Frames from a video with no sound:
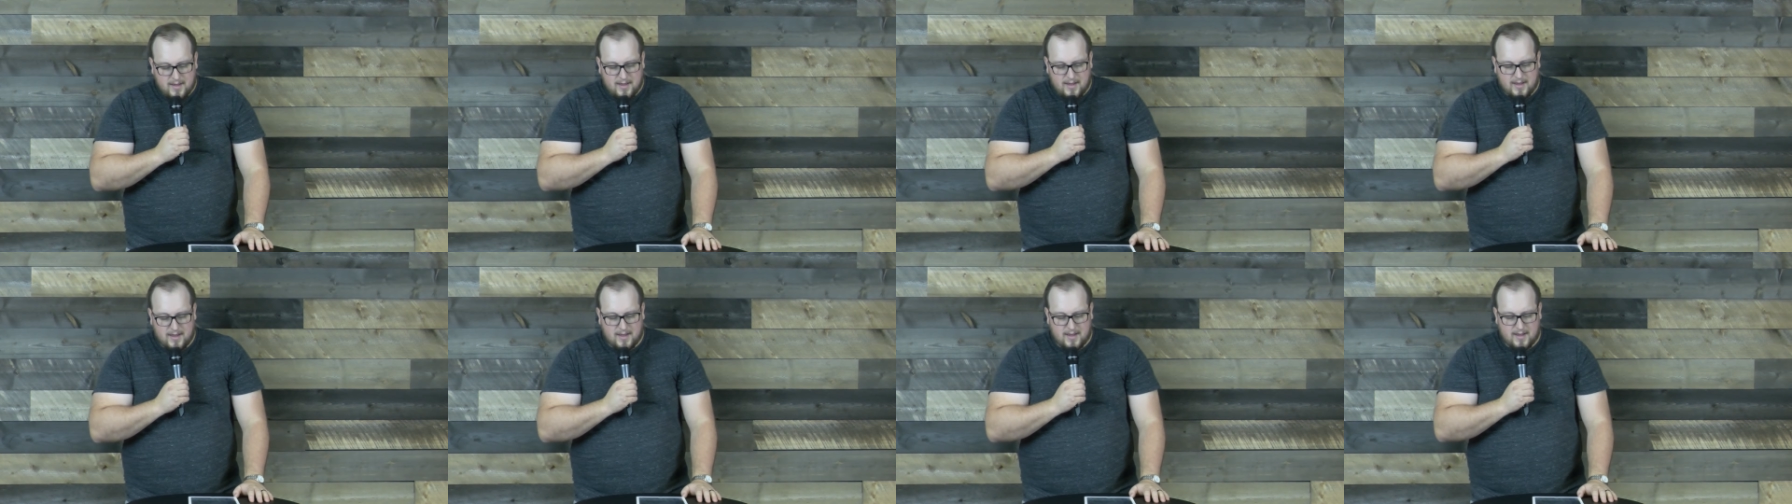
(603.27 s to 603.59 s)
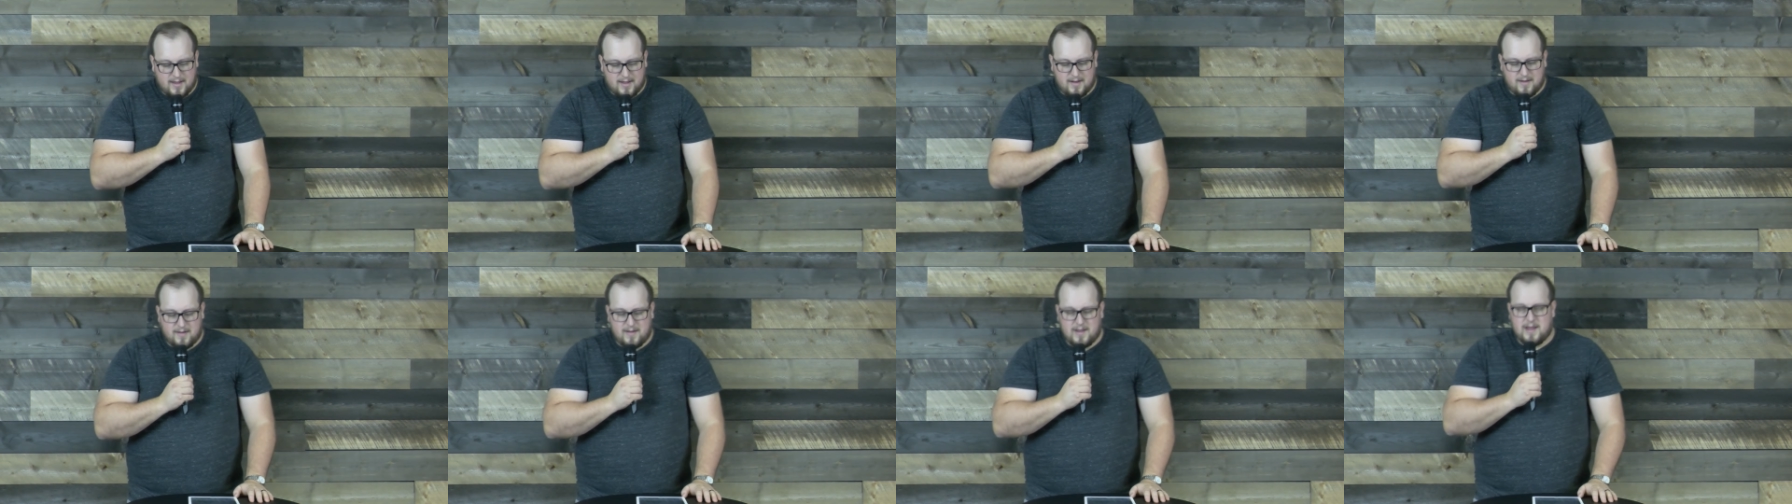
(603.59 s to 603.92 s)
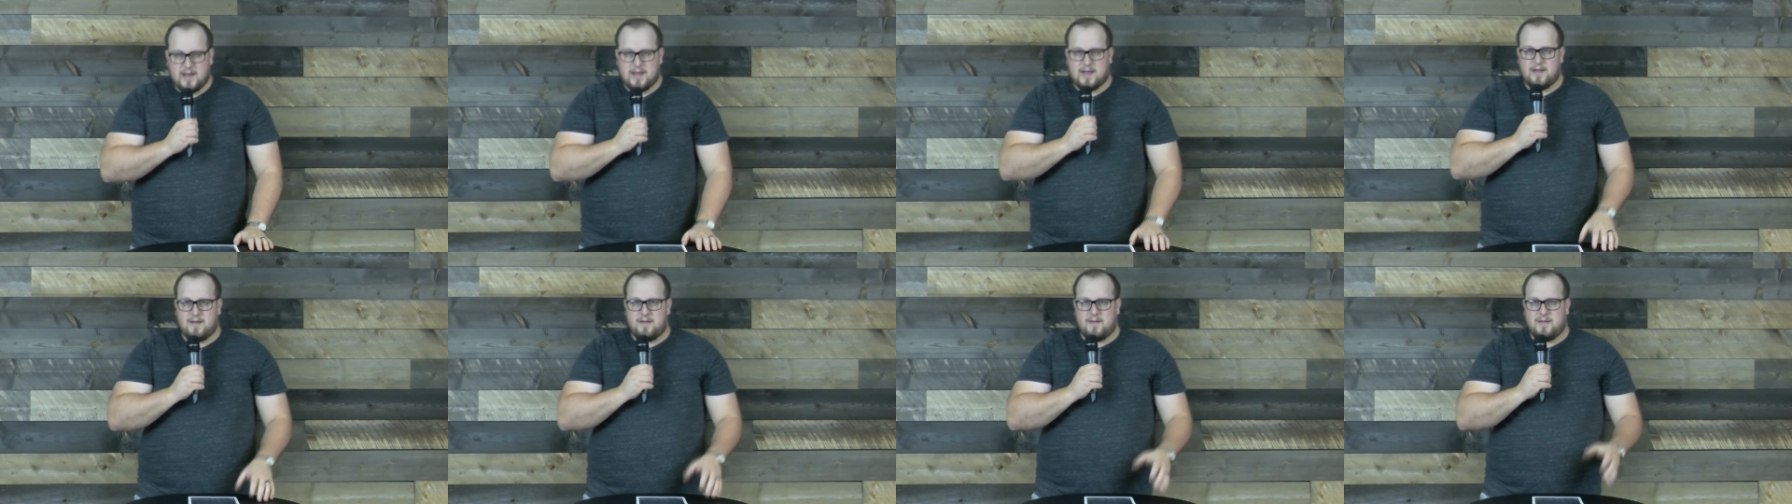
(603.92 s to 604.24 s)
and
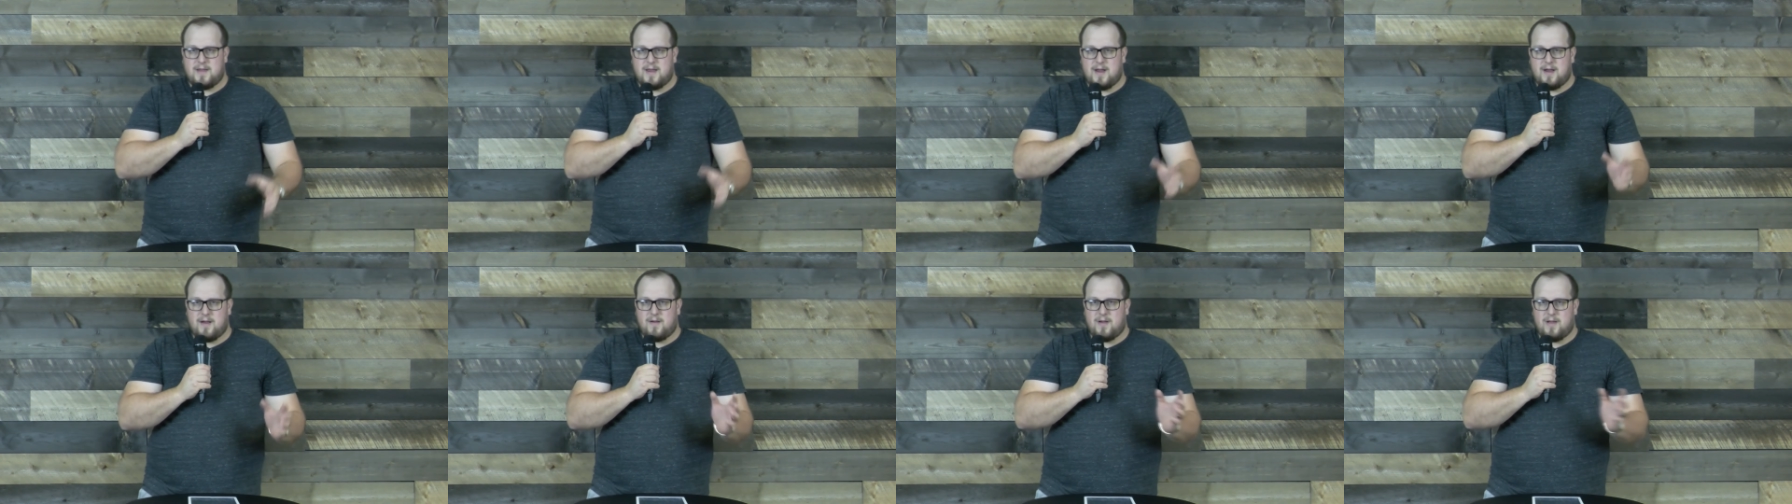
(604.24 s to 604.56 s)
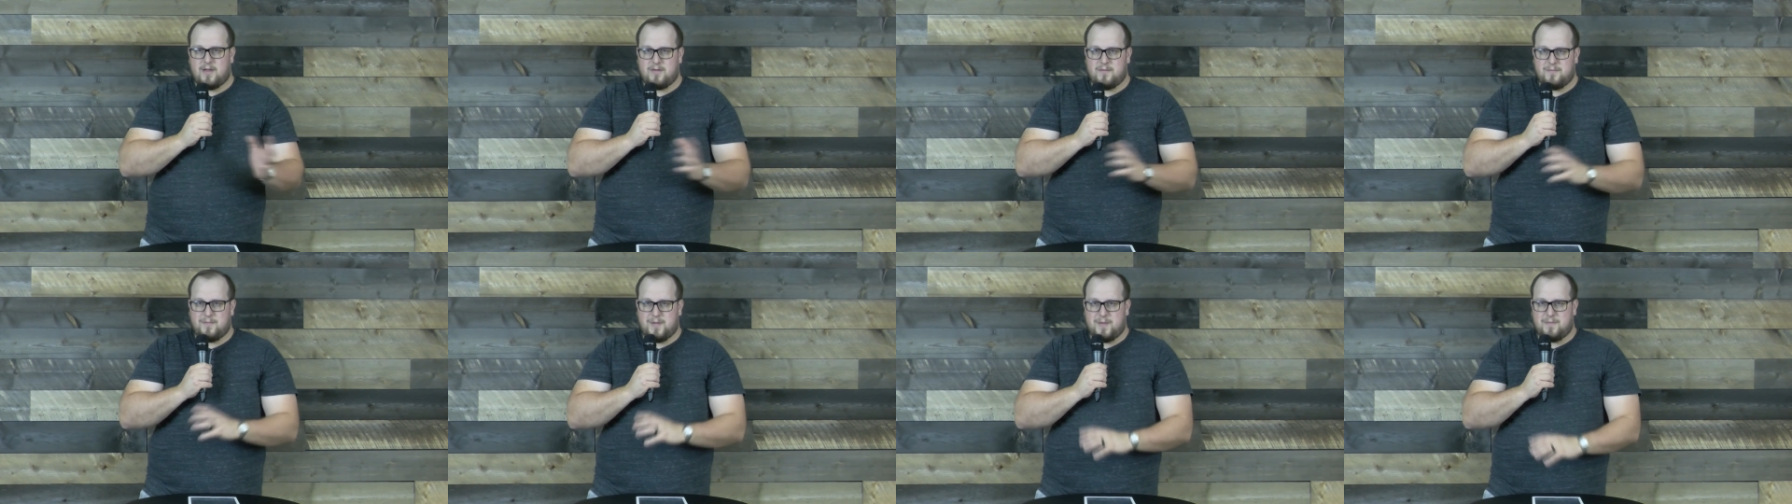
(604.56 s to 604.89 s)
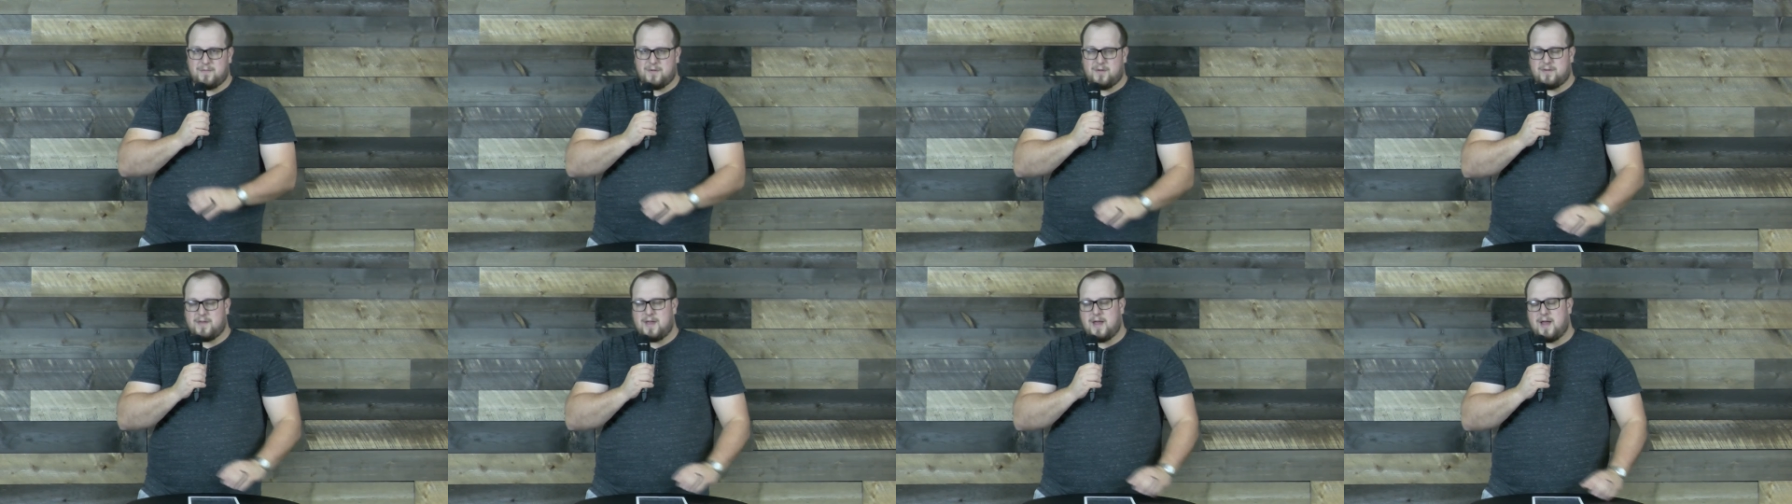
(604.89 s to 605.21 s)
it can tear other
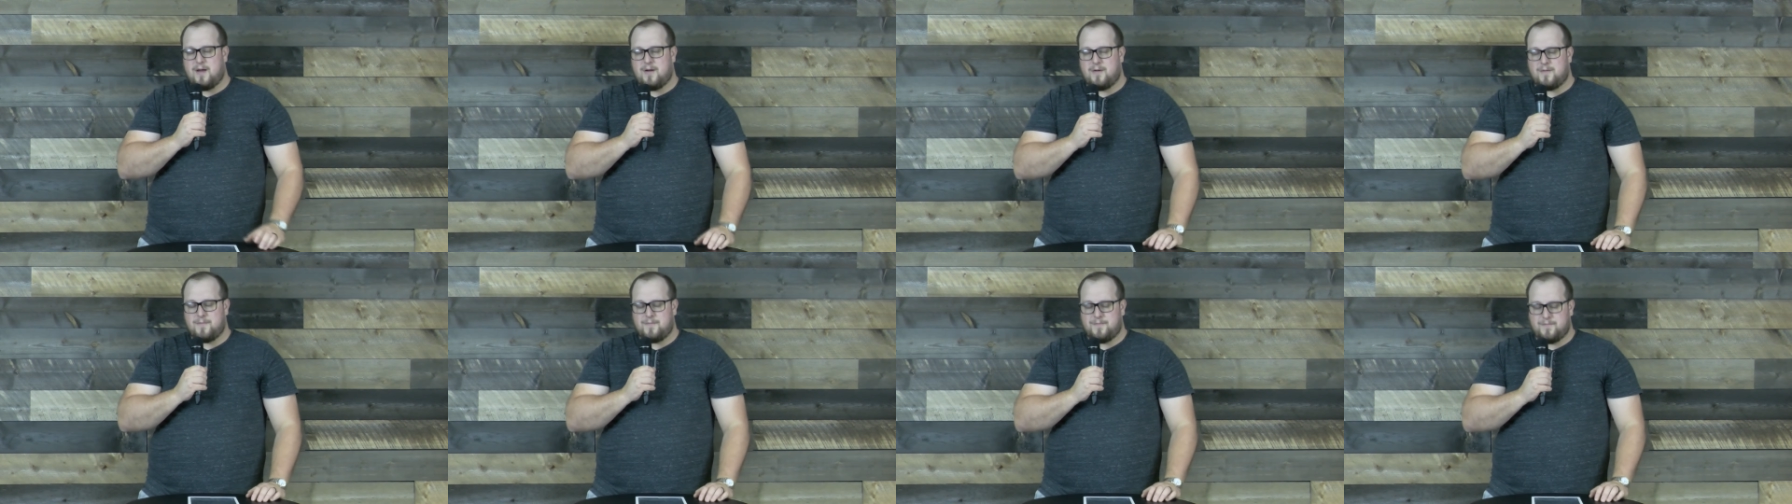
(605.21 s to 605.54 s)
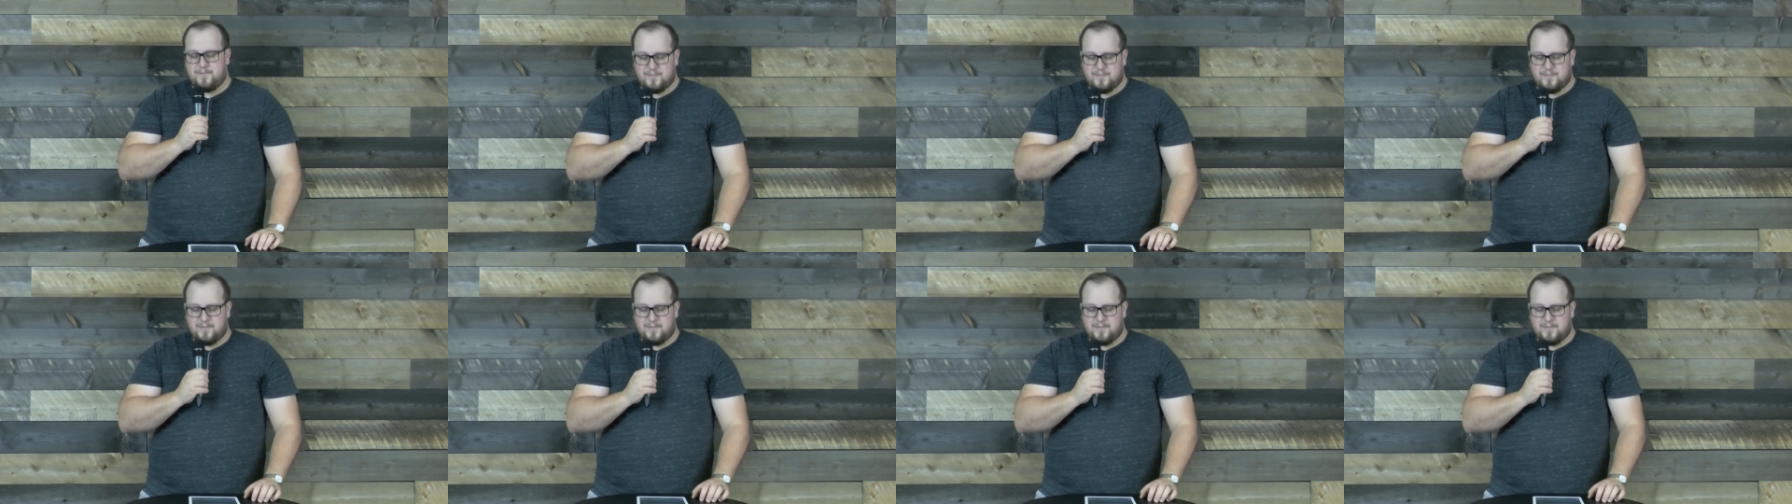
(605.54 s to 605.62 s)
people down.